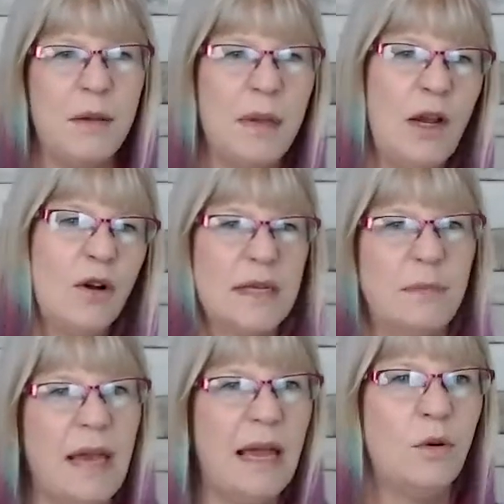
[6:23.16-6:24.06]
because I'm
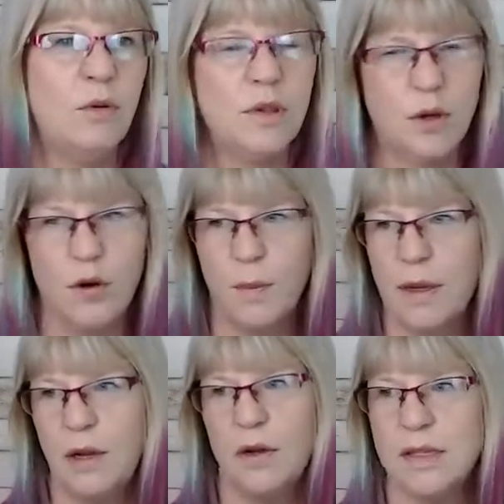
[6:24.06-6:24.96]
getting older, or
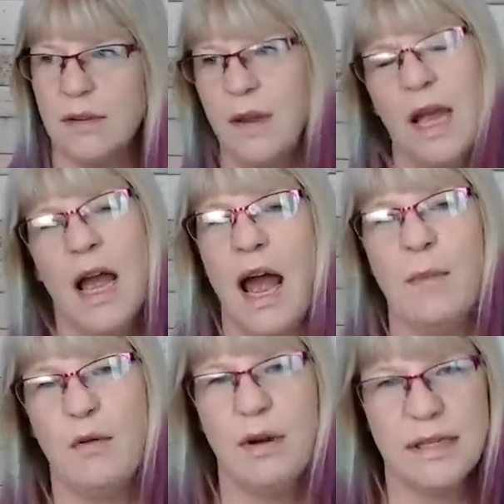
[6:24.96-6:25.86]
because I'm
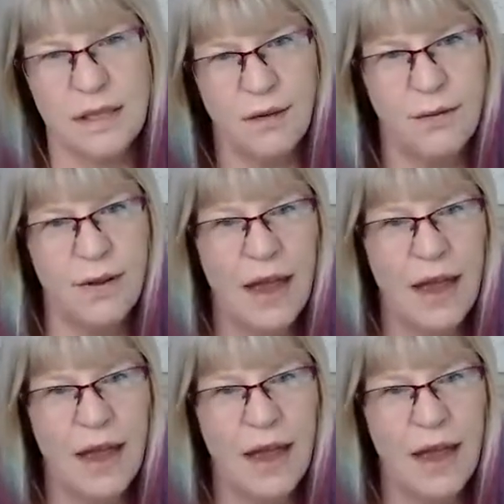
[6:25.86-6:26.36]
at risk of